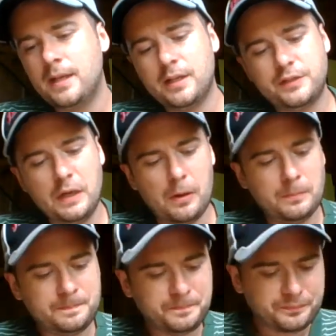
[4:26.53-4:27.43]

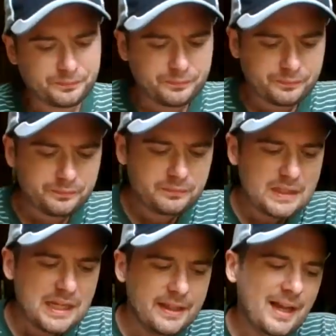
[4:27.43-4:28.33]
So
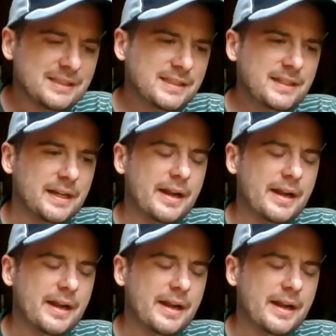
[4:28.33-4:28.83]
that's it.